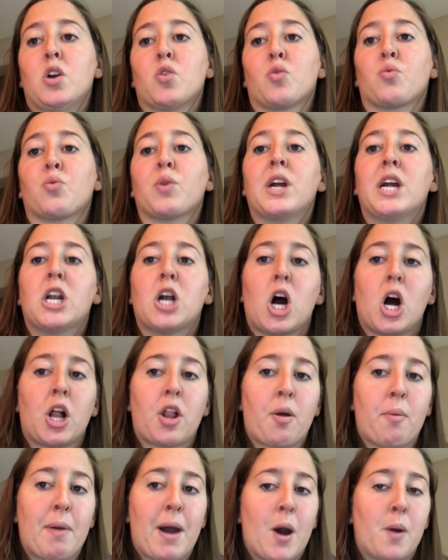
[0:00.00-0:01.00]
read all
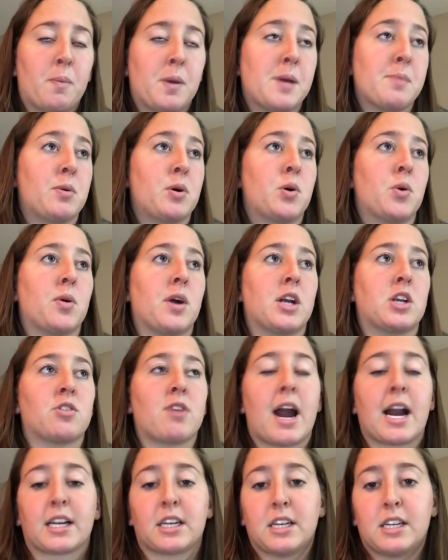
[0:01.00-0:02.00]
about people who are
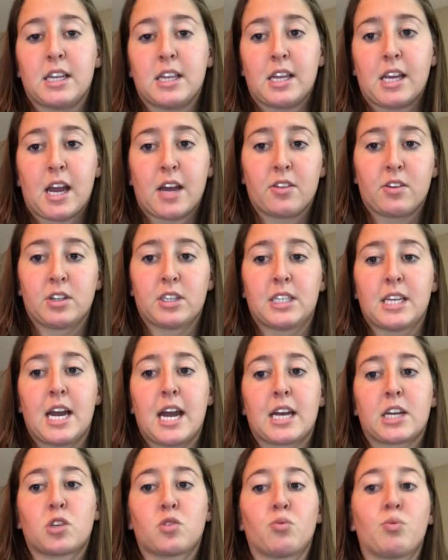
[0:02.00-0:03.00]
attracted to the other
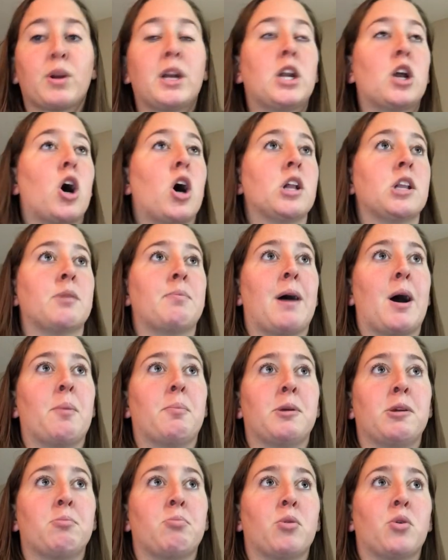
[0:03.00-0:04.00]
sex, read all about
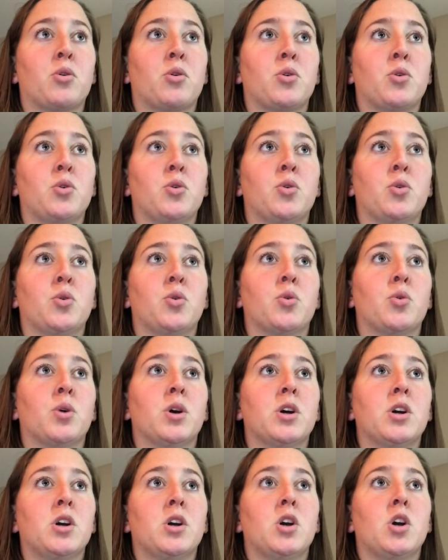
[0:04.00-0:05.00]
people who
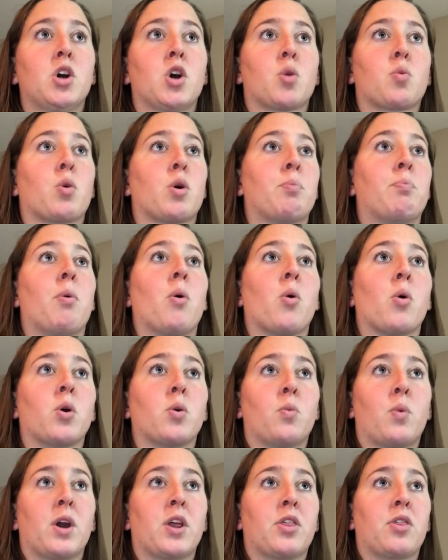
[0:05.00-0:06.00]
were
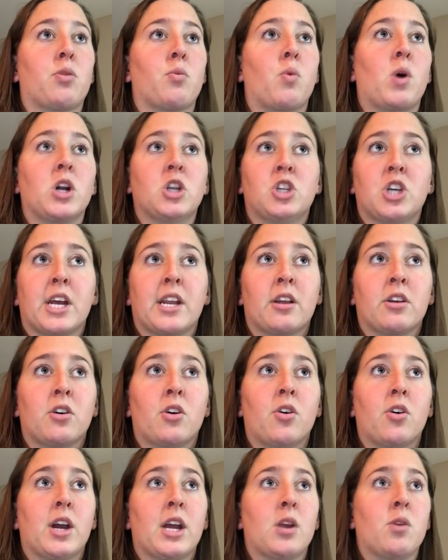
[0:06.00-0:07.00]
born with one
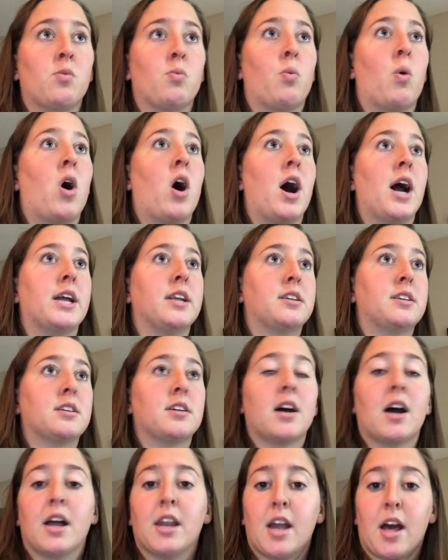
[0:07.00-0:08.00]
genital and want
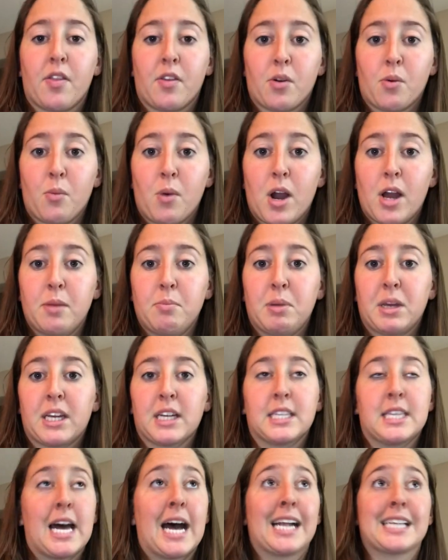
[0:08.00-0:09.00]
another one
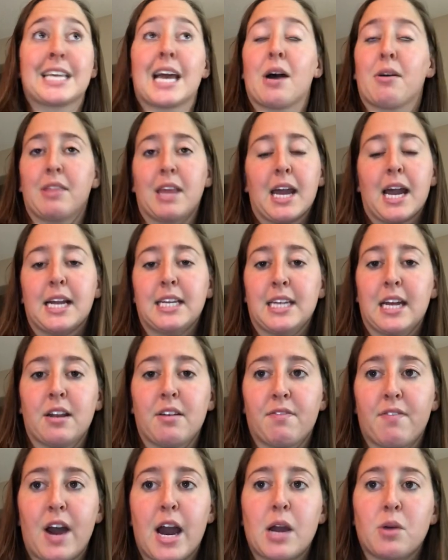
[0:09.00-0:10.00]
because that's how they
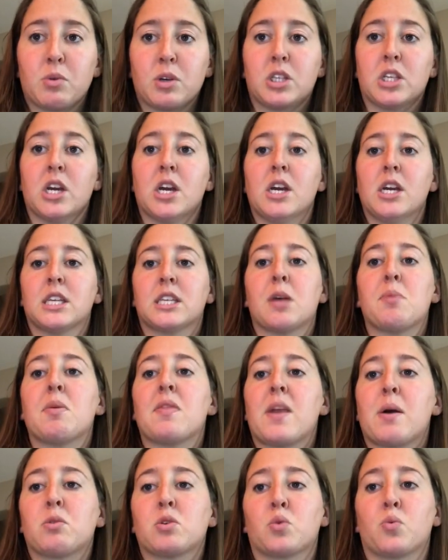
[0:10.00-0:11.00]
identify, was
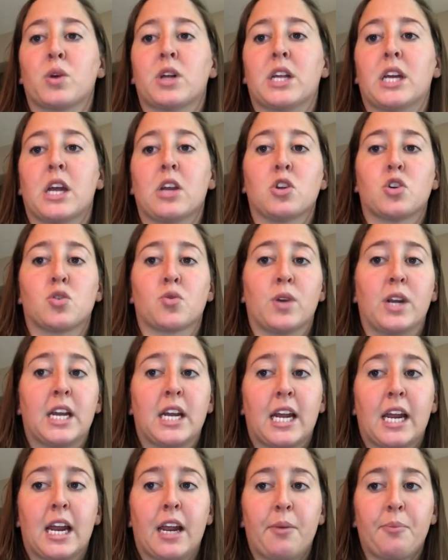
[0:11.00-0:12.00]
something that was really
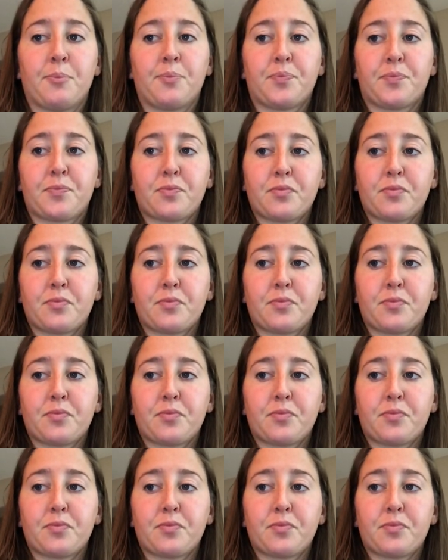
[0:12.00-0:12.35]
intriguing